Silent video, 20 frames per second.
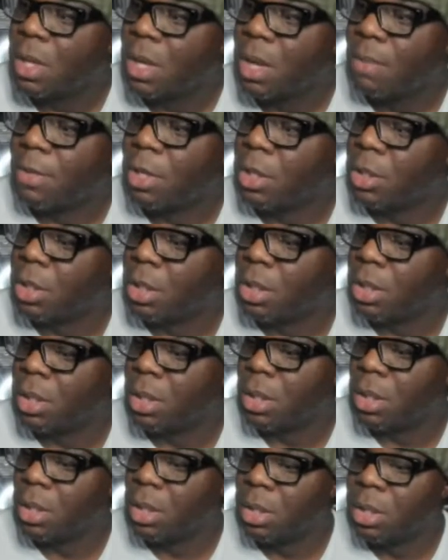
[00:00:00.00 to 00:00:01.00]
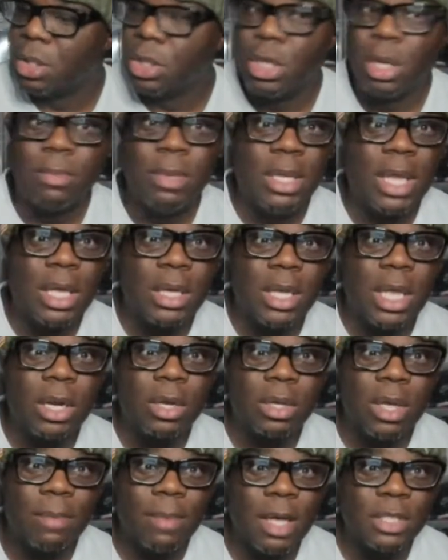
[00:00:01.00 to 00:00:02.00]
I mean, uh, you know, I mean, they, they
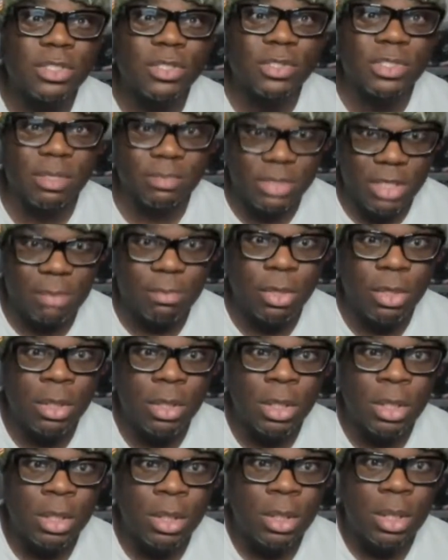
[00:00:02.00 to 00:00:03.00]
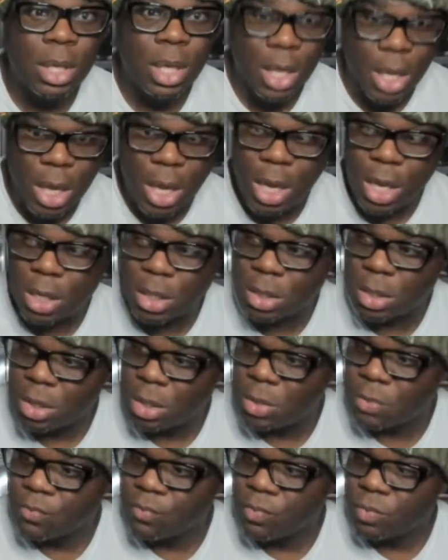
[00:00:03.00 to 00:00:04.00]
don't come out till September, and
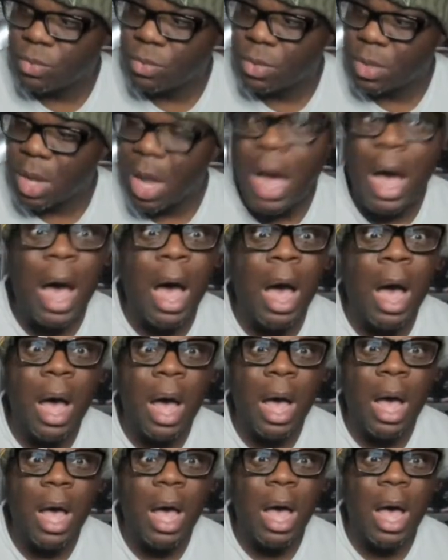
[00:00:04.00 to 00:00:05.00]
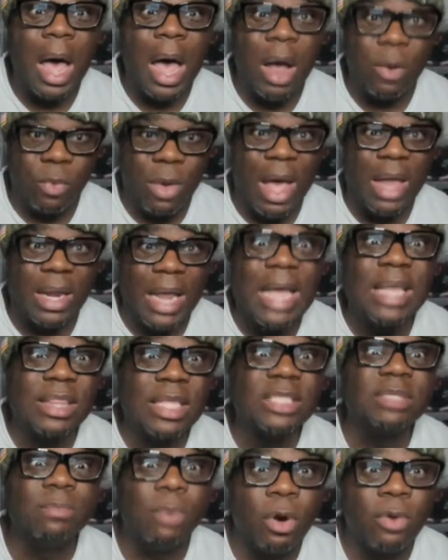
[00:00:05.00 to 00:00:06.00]
I, I, I like
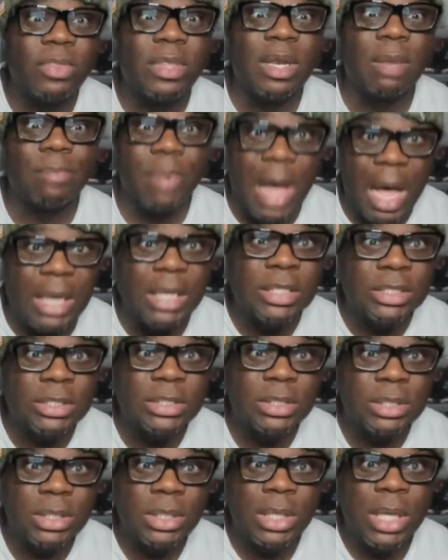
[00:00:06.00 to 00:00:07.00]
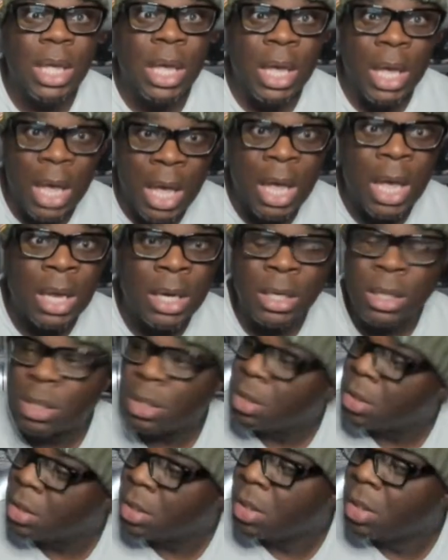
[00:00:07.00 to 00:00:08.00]
these more than the pollens, and
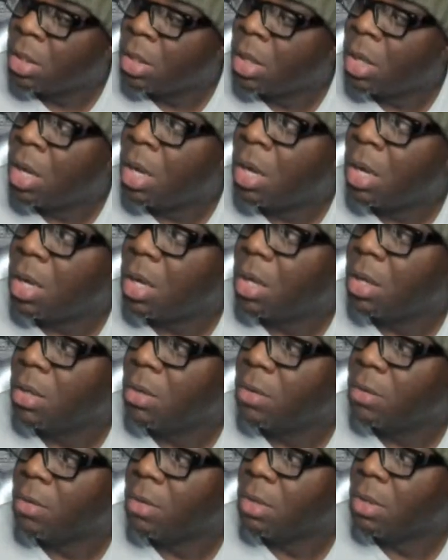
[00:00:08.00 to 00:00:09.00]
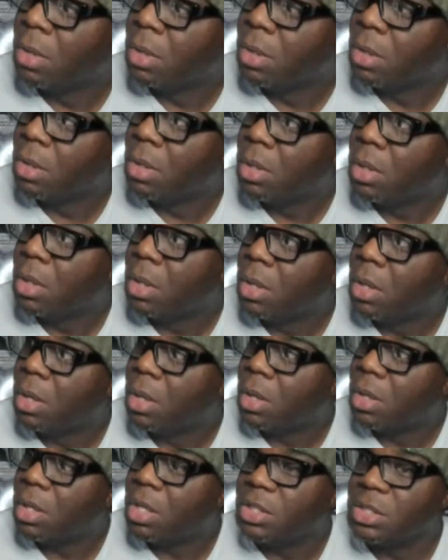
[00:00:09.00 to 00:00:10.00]
uh, uh
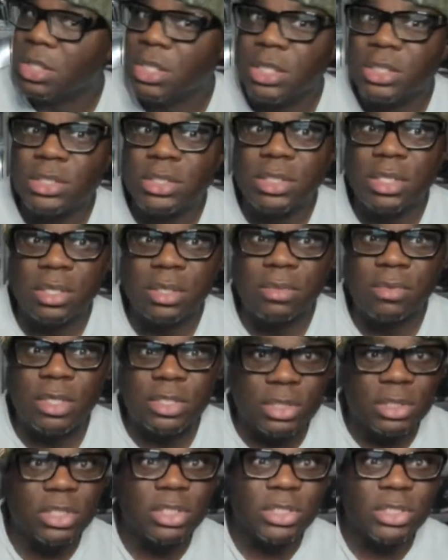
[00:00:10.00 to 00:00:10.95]
it, it's the, the